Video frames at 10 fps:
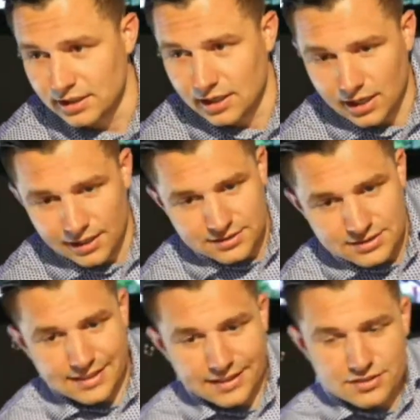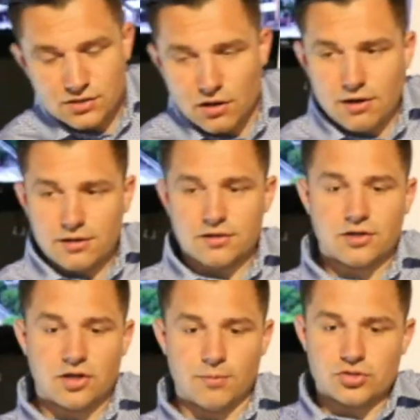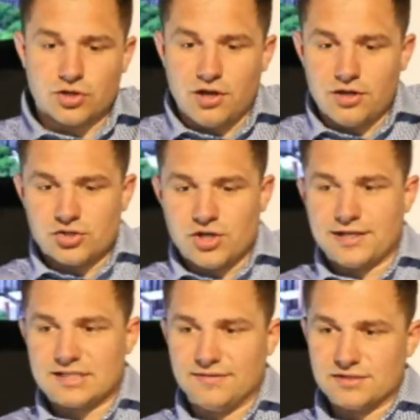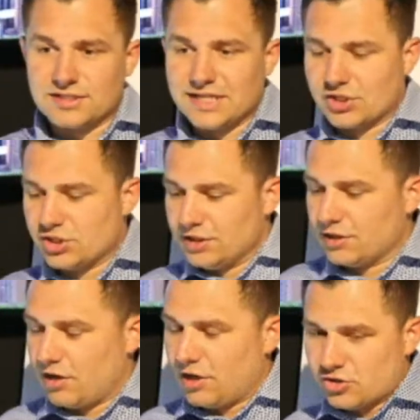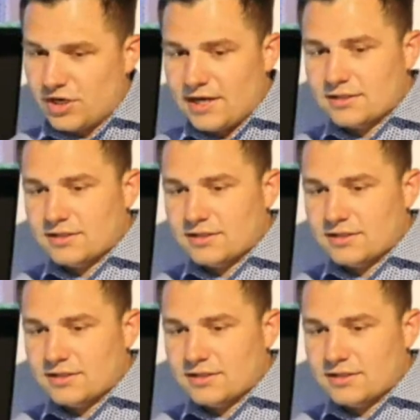TXR commercial contracts have a section in the contract